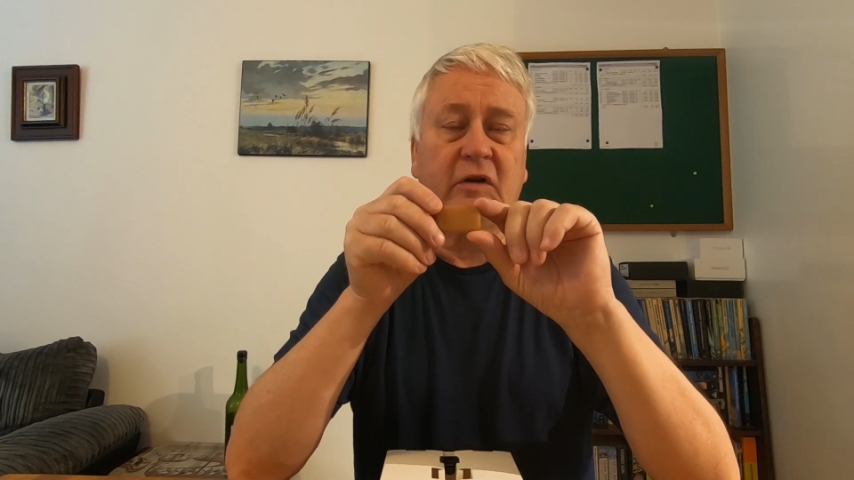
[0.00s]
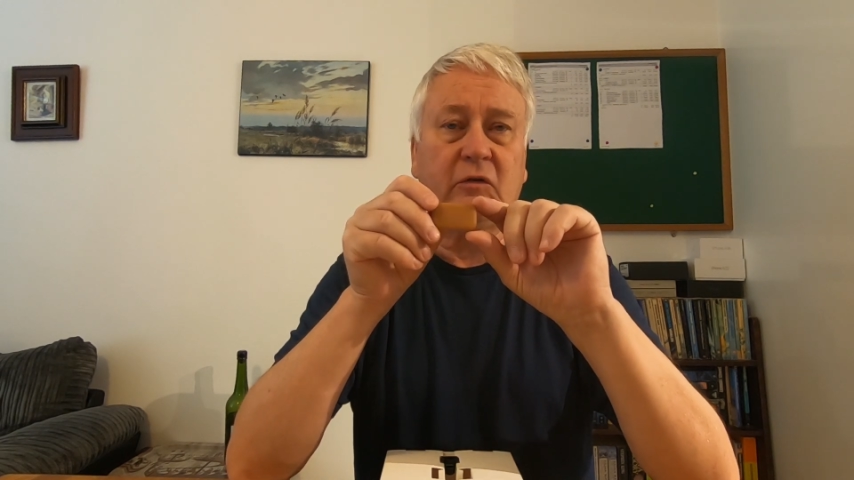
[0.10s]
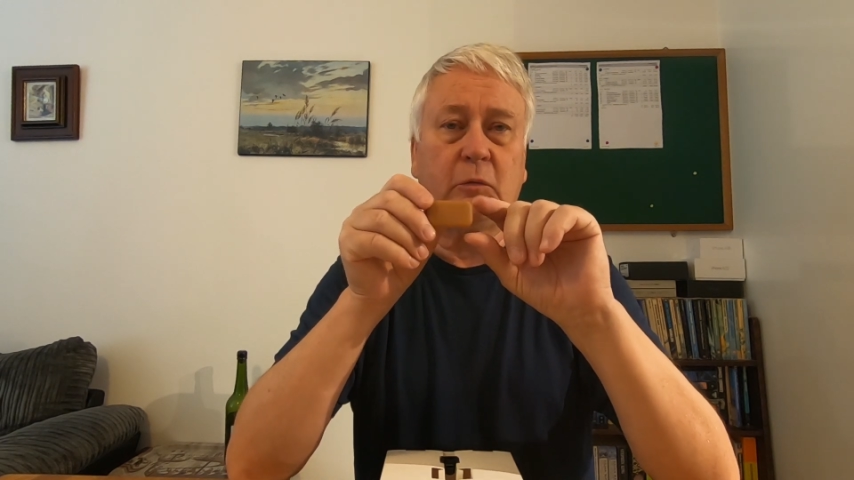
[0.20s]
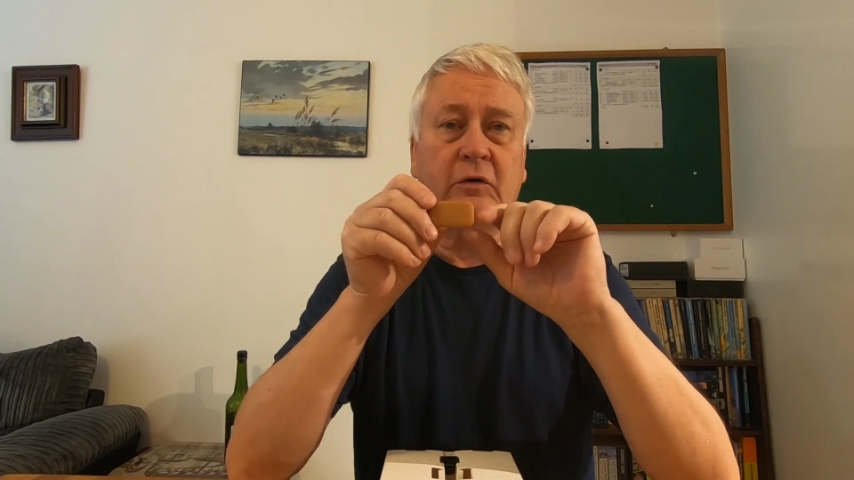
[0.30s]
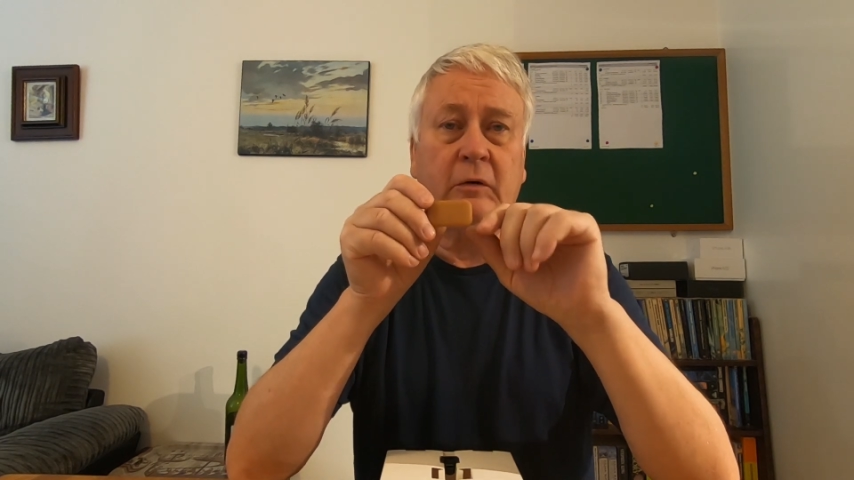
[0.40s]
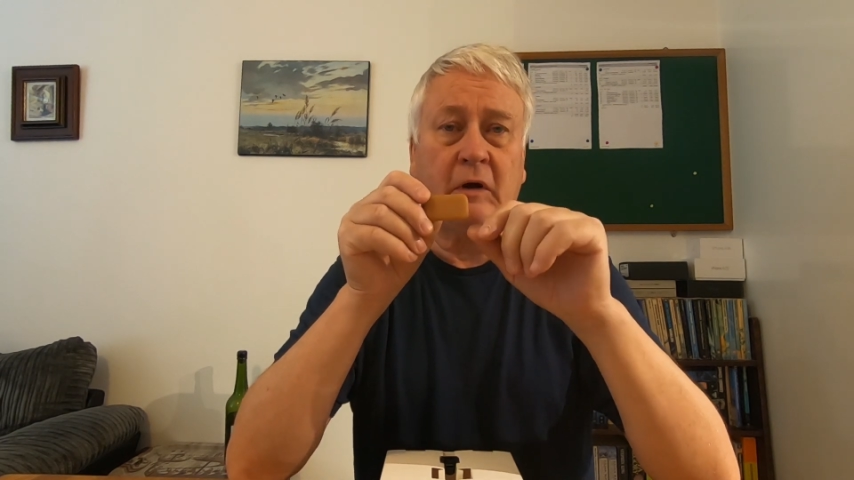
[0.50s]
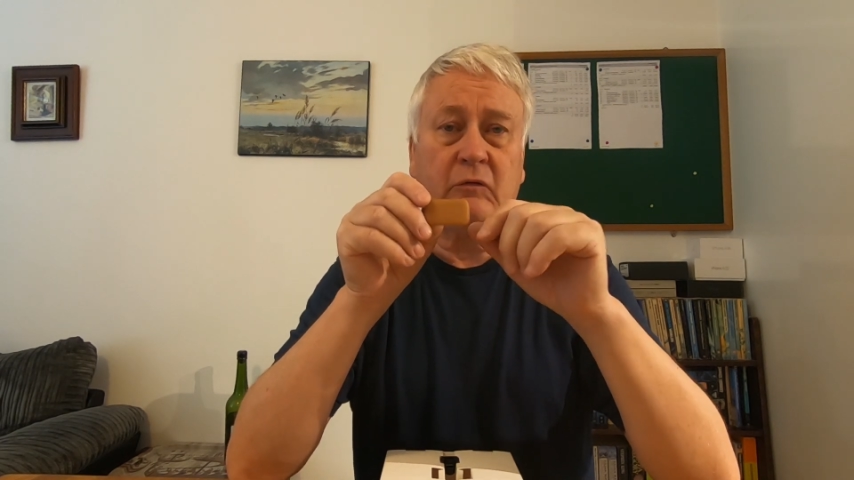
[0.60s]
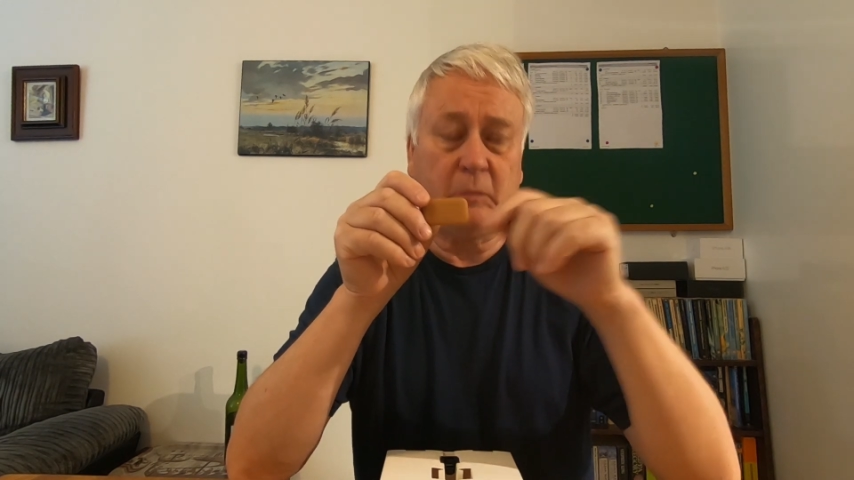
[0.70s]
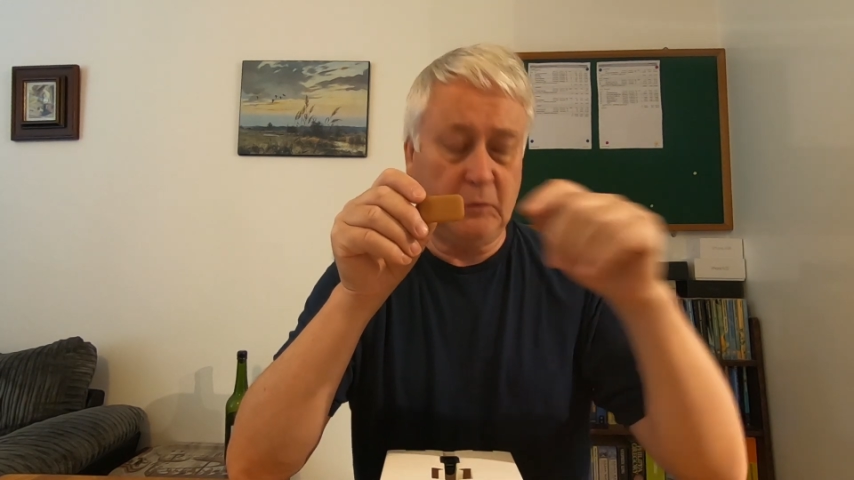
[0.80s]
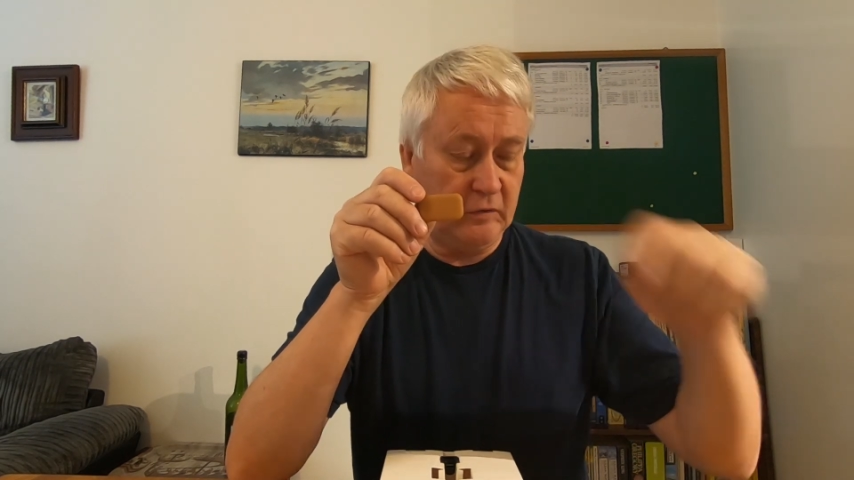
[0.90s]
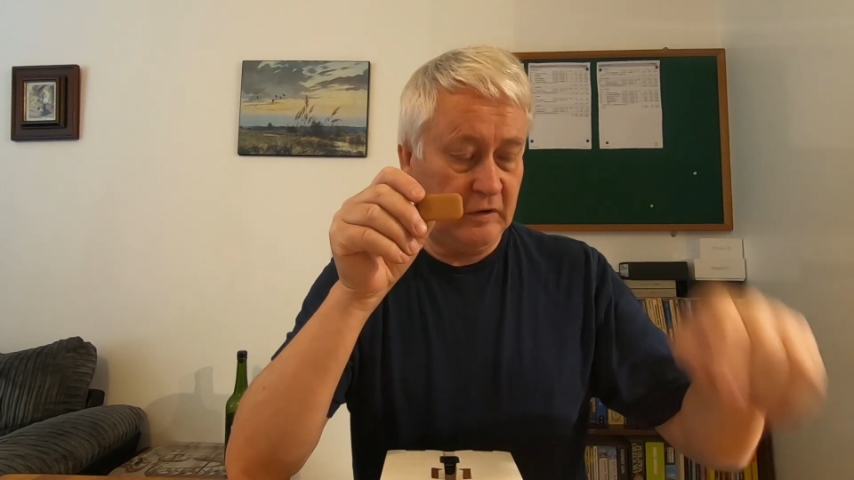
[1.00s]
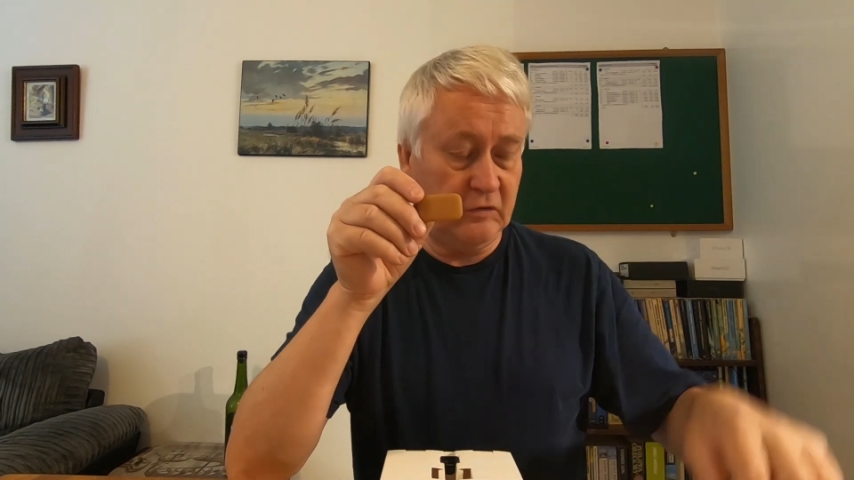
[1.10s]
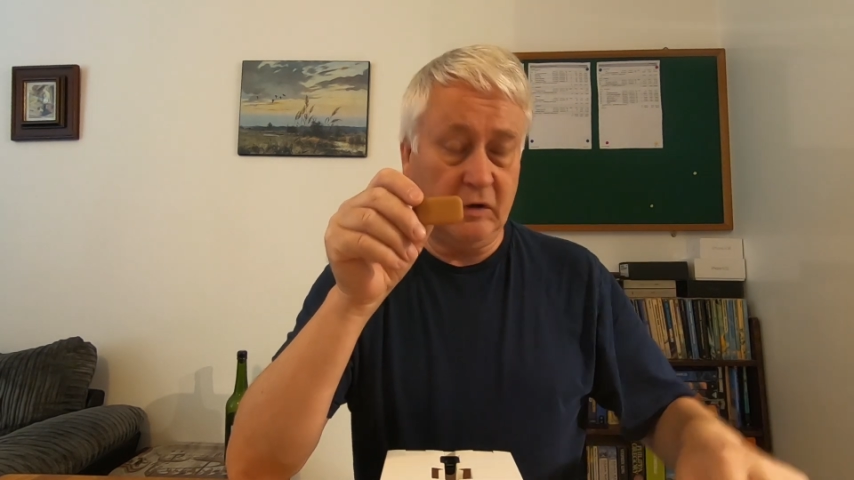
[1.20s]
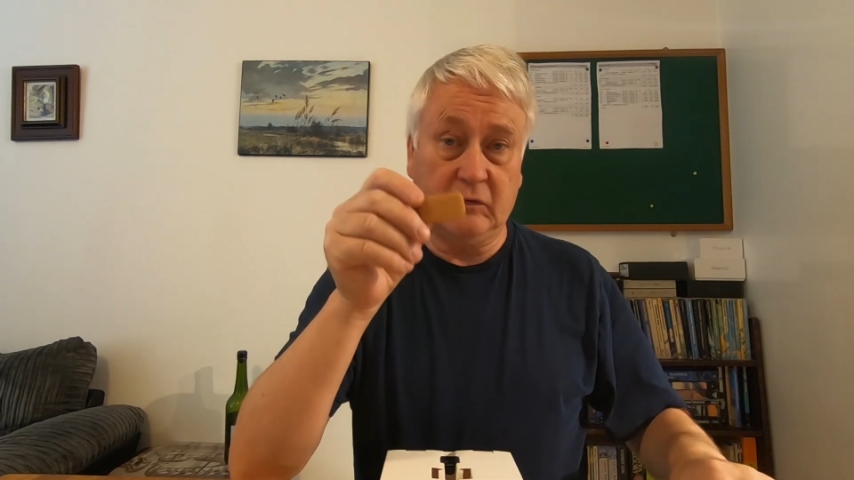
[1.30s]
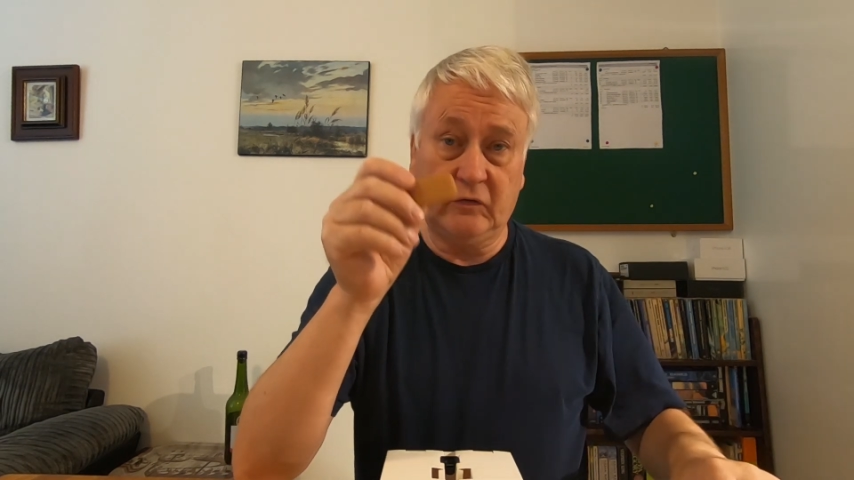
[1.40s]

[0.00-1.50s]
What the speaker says: as we put these on.